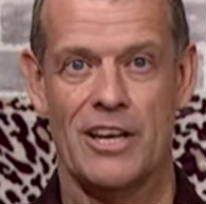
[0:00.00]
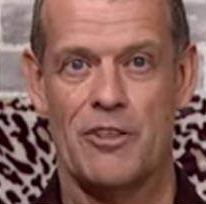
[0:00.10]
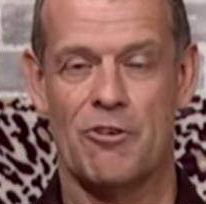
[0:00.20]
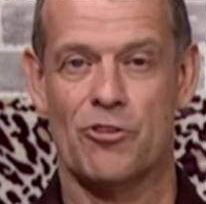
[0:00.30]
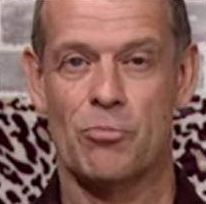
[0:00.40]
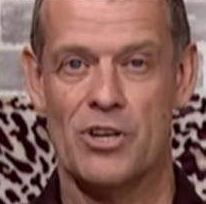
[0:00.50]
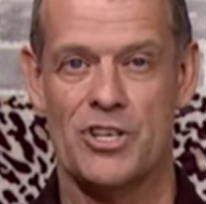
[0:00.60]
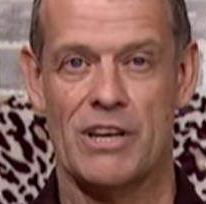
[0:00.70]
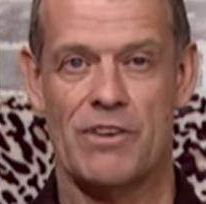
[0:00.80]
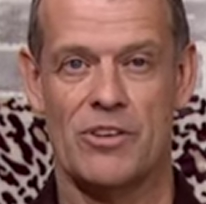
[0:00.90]
There is much
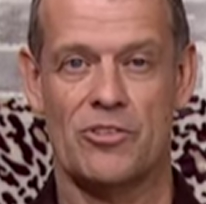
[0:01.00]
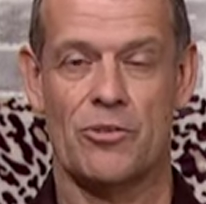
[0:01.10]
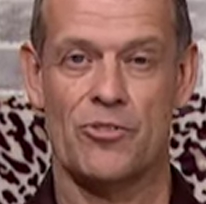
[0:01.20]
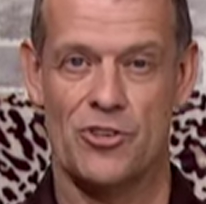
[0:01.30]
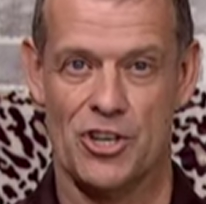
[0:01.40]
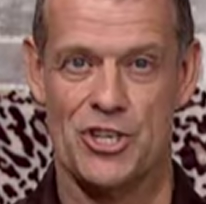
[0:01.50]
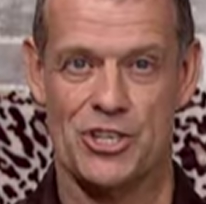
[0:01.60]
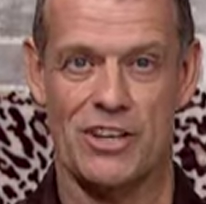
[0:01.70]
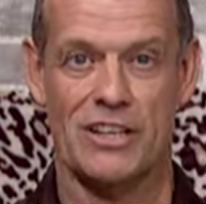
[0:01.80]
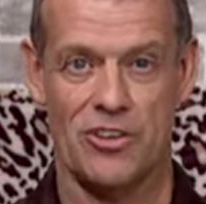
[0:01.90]
evidence of
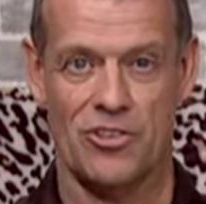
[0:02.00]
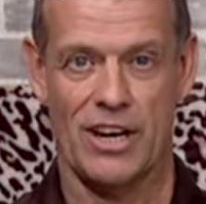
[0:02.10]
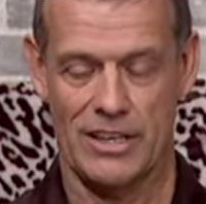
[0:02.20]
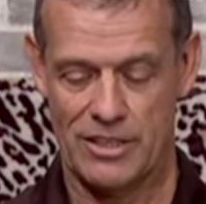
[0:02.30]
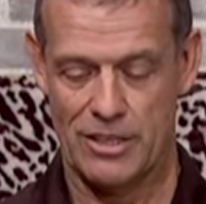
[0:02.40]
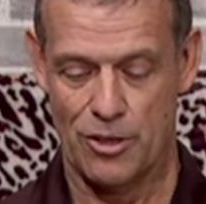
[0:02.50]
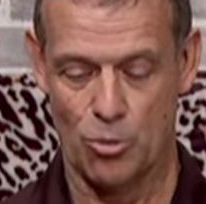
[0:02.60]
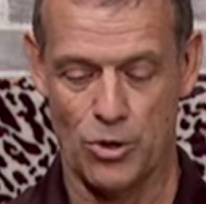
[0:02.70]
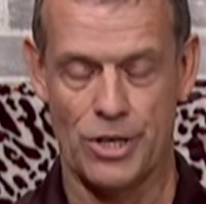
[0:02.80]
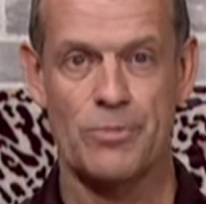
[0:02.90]
structure and design in the
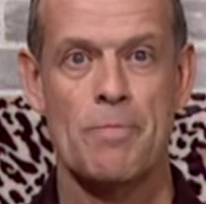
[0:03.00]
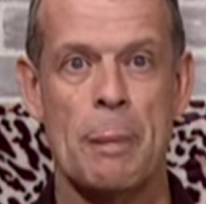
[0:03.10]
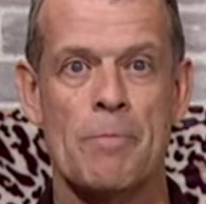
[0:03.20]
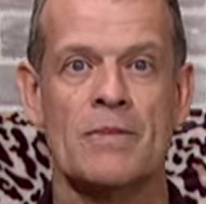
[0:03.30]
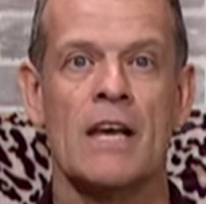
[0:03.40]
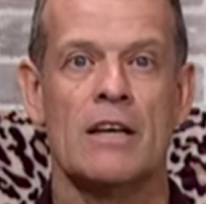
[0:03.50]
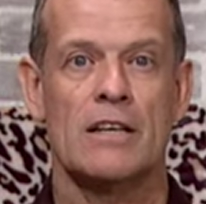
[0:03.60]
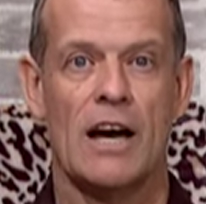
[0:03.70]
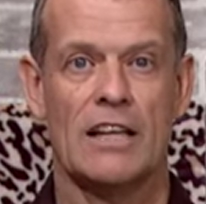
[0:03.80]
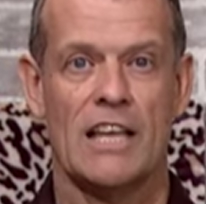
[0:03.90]
word.
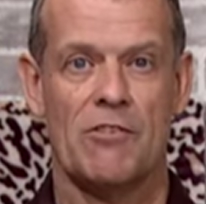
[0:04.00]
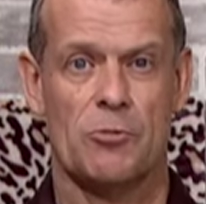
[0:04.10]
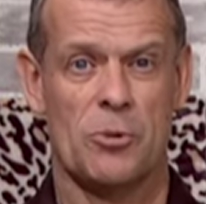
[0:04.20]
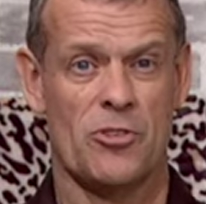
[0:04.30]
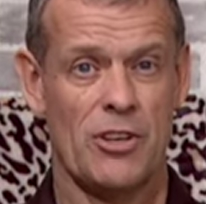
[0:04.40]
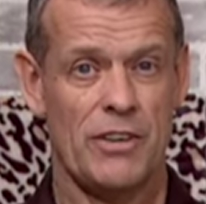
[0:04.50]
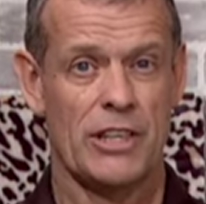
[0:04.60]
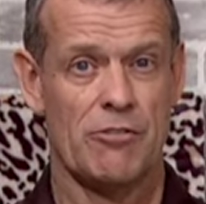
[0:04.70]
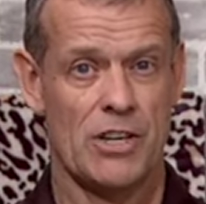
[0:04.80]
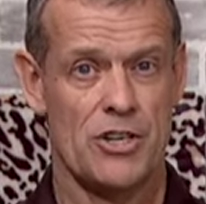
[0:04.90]
God gave specific
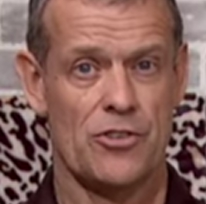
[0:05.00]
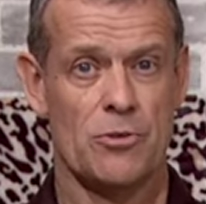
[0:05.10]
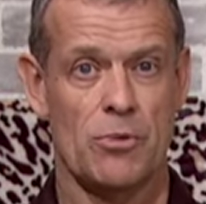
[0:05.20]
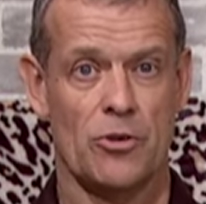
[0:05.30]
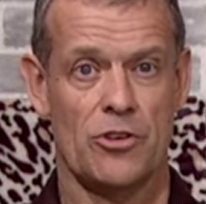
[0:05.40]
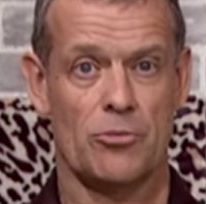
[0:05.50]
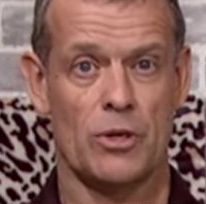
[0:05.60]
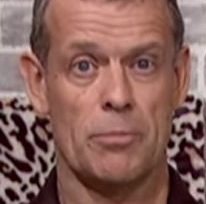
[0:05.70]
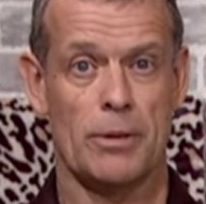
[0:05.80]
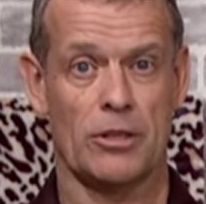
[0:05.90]
directions to Moses when
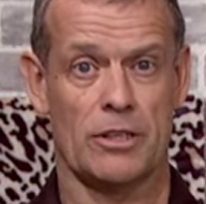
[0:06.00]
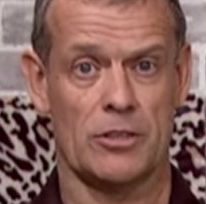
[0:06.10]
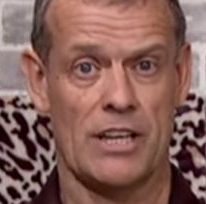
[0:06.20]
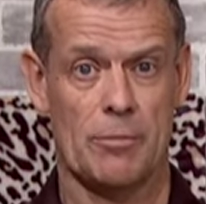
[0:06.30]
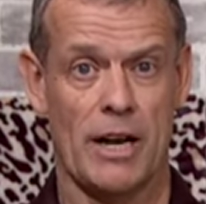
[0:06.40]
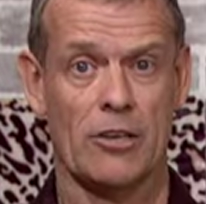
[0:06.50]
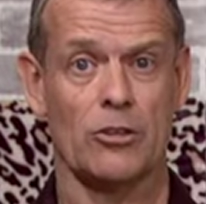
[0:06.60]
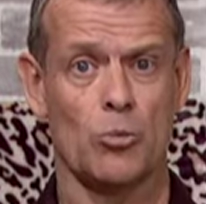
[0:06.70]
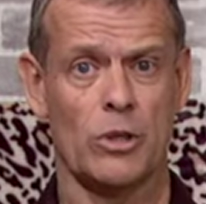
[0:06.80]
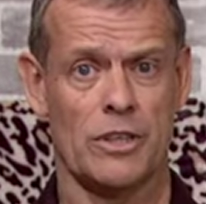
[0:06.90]
he built the tabernacle in
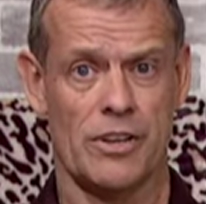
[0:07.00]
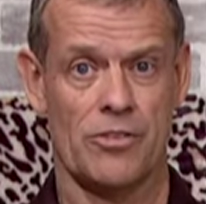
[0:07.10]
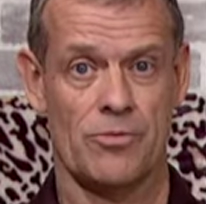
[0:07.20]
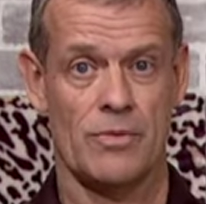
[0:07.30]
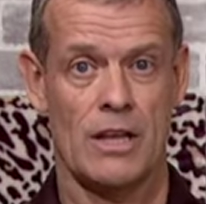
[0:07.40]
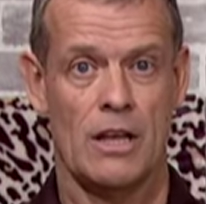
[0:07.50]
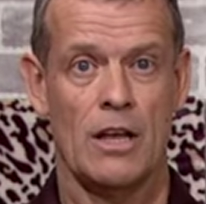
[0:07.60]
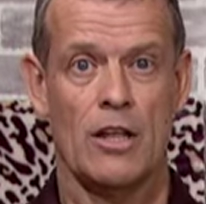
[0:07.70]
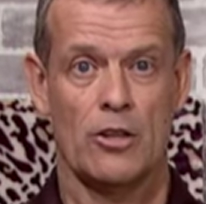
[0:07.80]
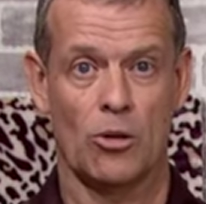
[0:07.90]
the wilderness.
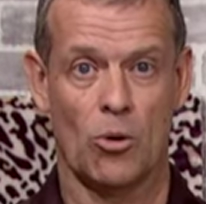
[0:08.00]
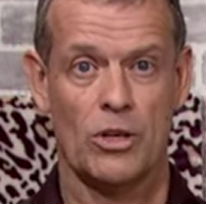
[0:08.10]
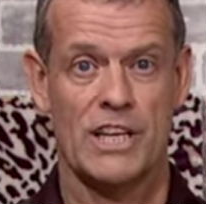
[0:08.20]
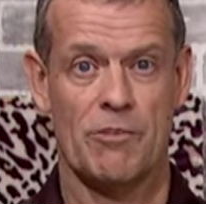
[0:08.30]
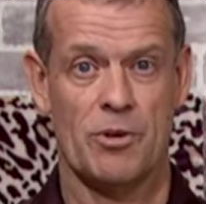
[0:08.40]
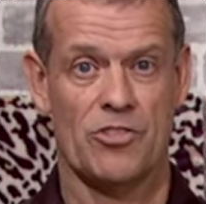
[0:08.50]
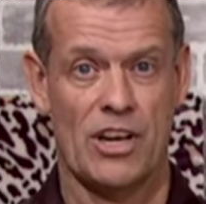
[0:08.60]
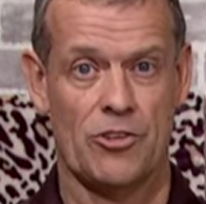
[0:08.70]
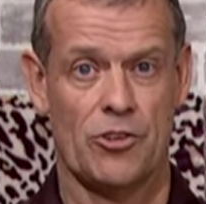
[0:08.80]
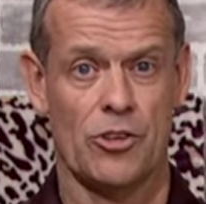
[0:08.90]
The Lord gave
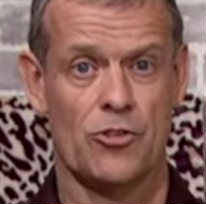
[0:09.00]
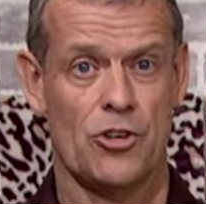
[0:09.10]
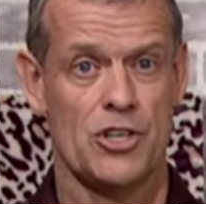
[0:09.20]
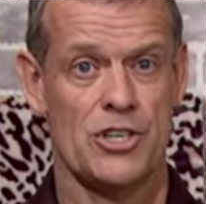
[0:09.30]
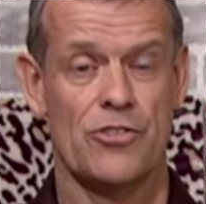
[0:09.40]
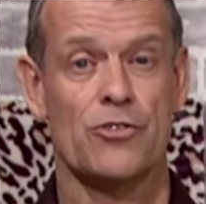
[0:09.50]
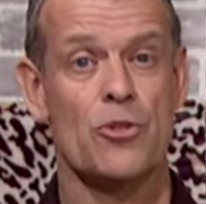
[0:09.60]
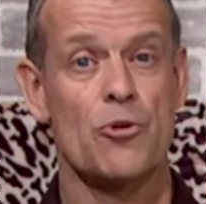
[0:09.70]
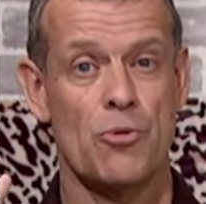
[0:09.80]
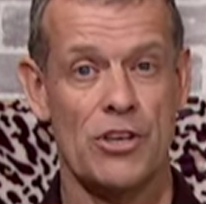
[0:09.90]
precise instructions to
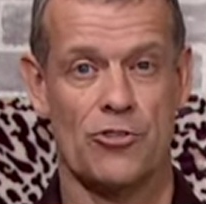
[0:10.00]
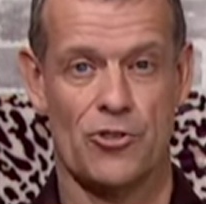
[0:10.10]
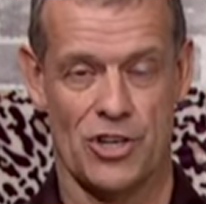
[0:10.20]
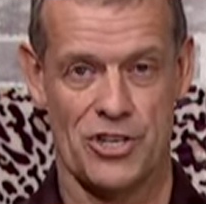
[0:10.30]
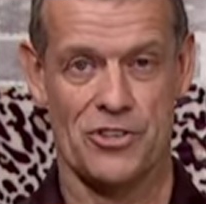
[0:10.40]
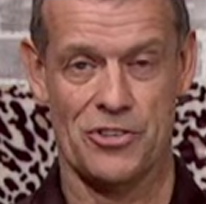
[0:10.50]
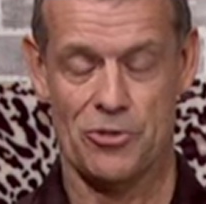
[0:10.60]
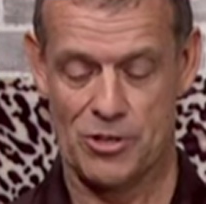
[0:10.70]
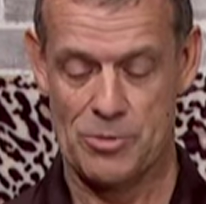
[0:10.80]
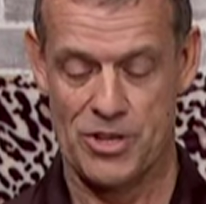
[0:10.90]
3 structures in
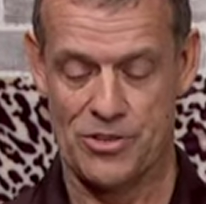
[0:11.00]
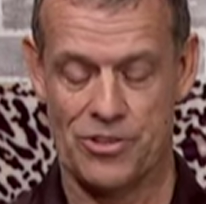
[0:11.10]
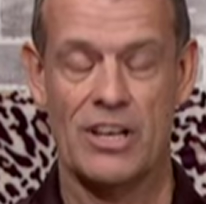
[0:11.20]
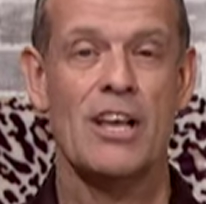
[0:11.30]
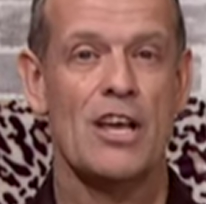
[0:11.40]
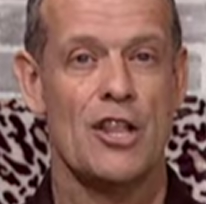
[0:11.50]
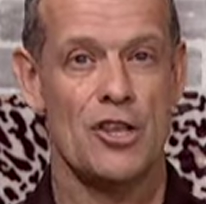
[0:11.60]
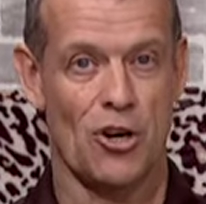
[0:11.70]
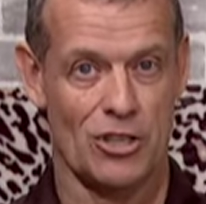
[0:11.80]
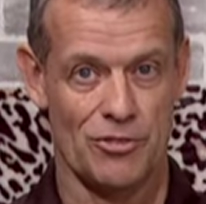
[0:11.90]
scriptures:
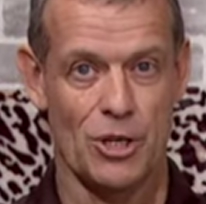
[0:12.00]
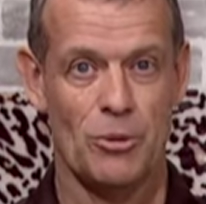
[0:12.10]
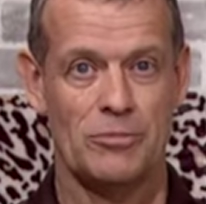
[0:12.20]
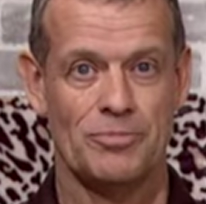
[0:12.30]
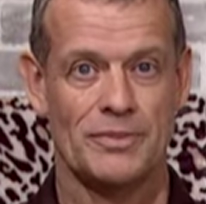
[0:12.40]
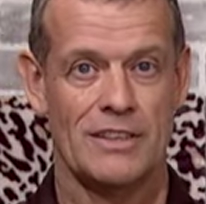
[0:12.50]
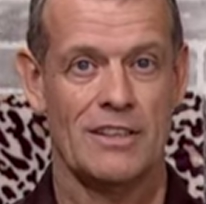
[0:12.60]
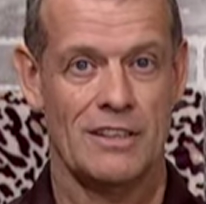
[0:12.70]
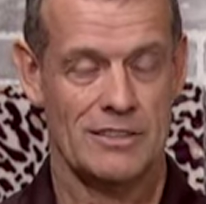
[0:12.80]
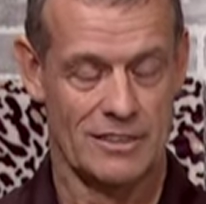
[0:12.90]
the Ark of Noah,
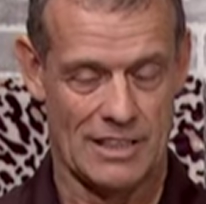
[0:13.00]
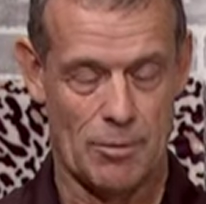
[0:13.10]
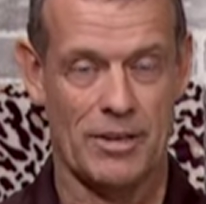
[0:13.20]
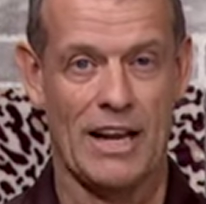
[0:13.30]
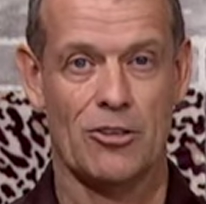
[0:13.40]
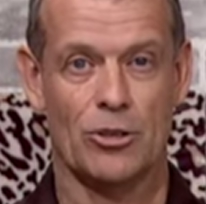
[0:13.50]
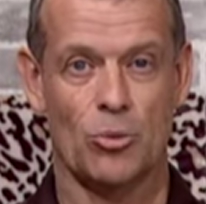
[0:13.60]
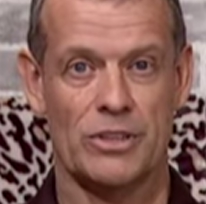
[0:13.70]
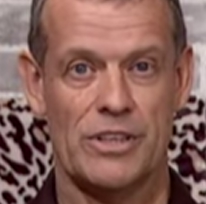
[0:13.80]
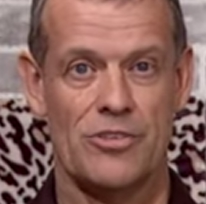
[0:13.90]
the tabernacle in the
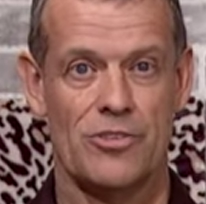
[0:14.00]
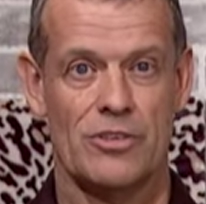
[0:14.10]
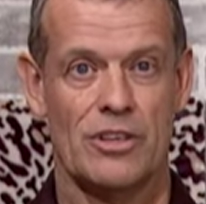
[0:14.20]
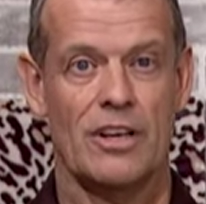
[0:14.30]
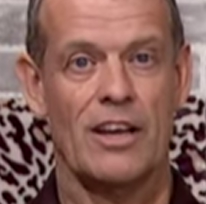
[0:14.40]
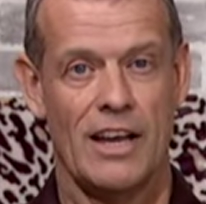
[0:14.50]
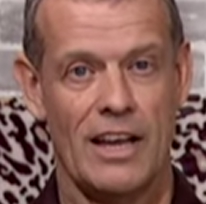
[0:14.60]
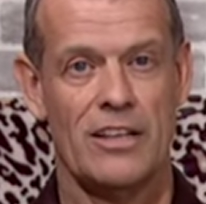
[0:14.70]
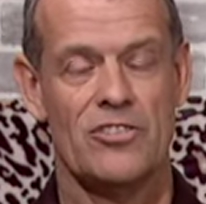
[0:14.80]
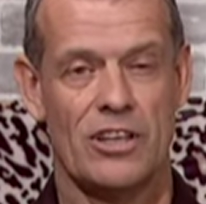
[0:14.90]
wilderness,
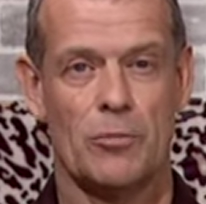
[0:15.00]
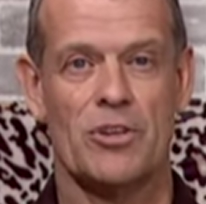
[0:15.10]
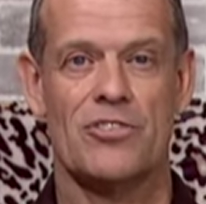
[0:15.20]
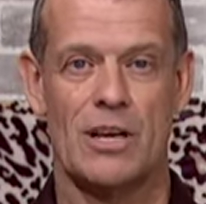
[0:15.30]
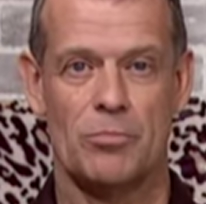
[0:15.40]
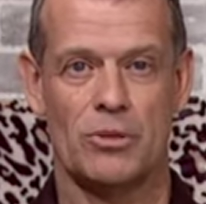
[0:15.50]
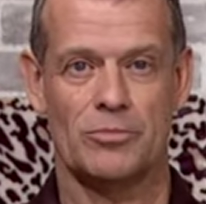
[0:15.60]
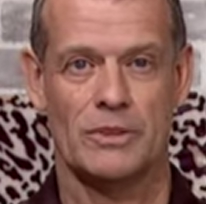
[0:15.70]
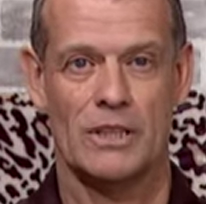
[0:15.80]
and Solomon's temple.